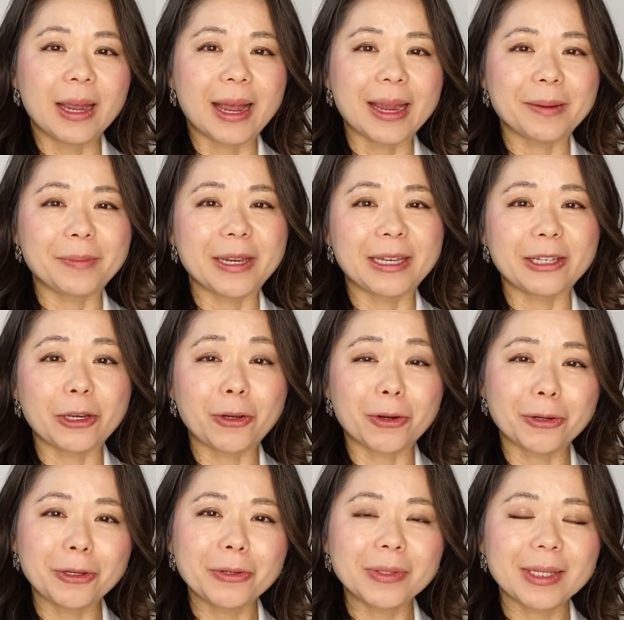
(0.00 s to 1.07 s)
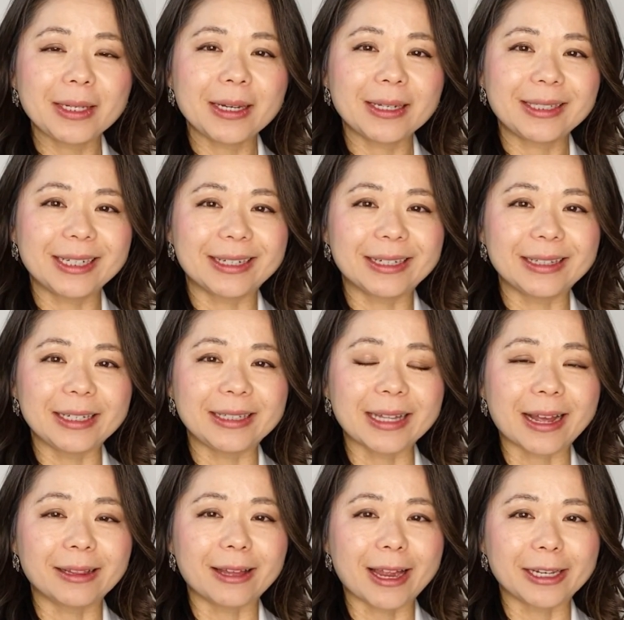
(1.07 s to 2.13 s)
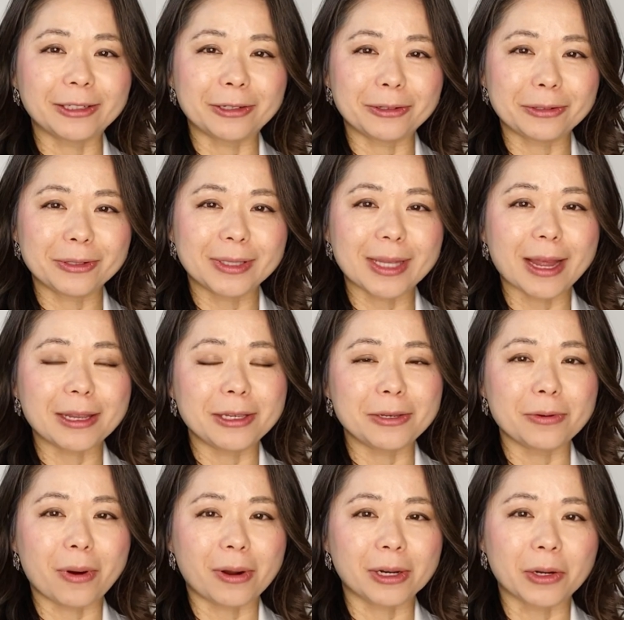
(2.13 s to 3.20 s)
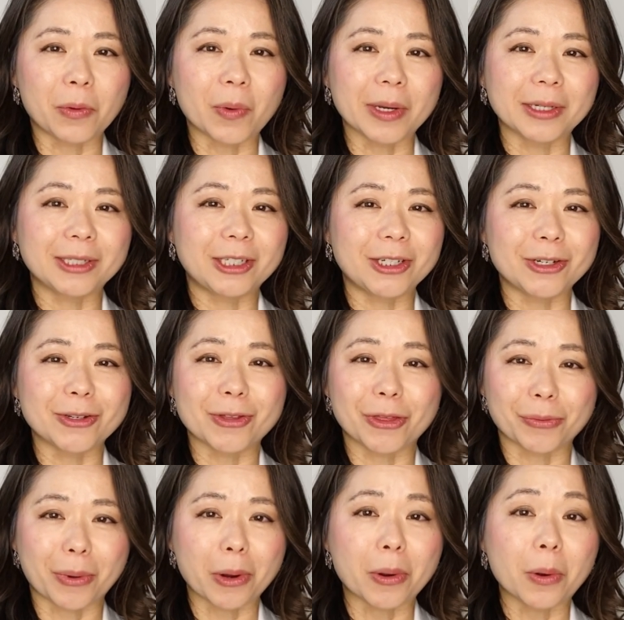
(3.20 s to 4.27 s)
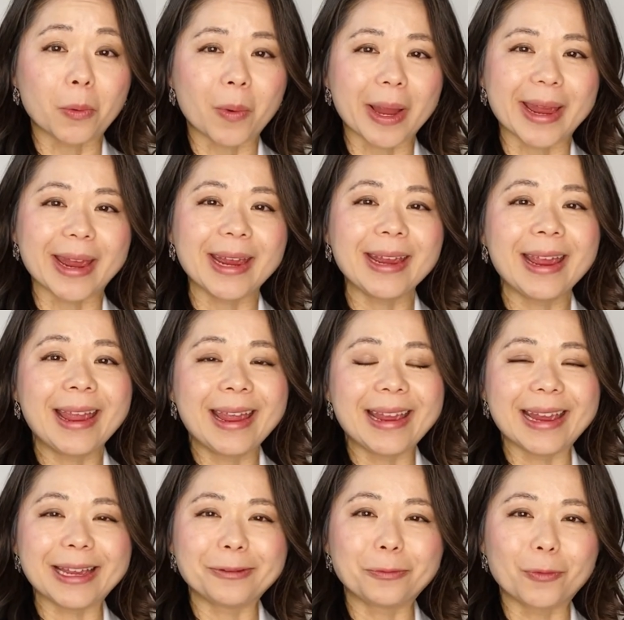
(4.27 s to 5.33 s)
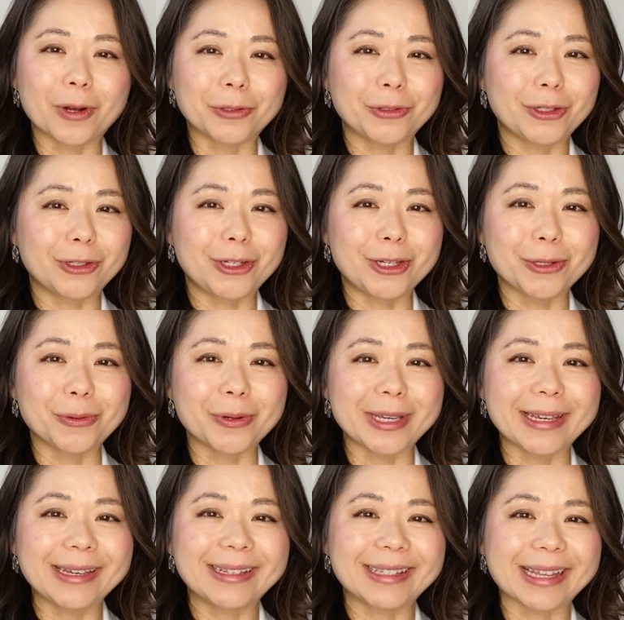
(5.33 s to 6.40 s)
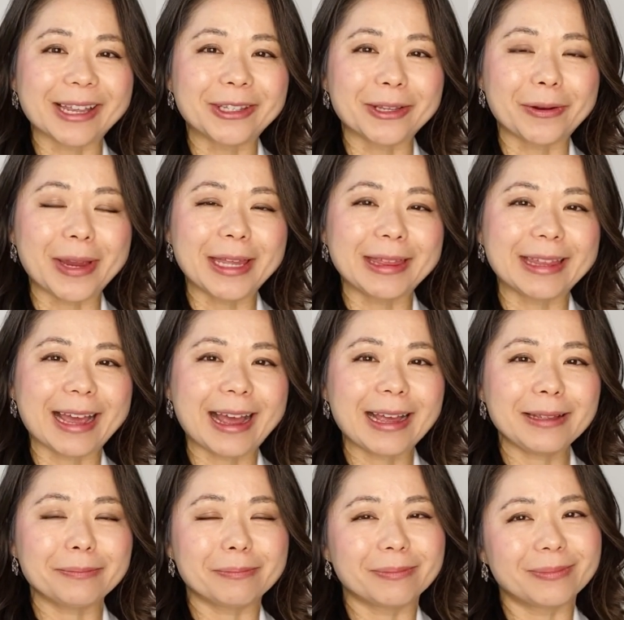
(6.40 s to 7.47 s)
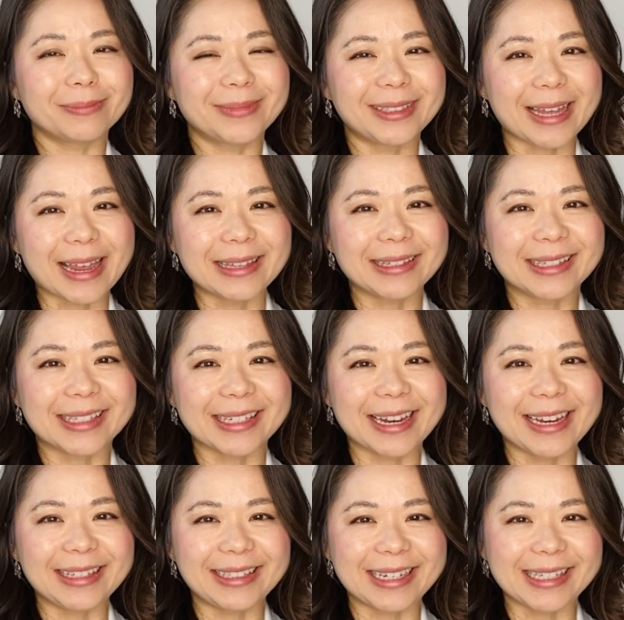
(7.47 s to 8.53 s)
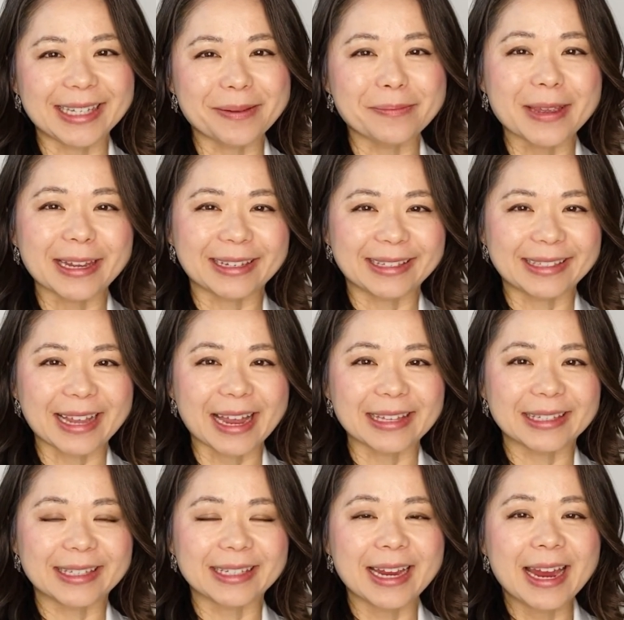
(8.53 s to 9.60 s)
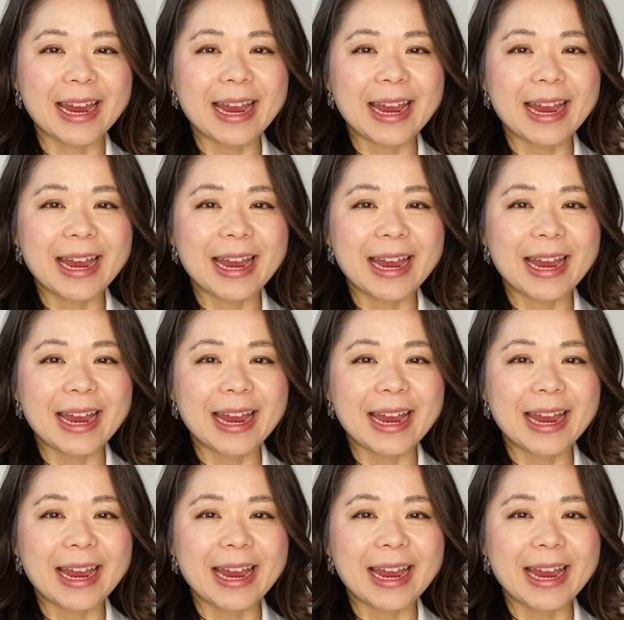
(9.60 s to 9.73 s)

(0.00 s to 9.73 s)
I mean, you're using it to clean aligners that you are going to throw away in one to two weeks. So in that sense, it doesn't make sense.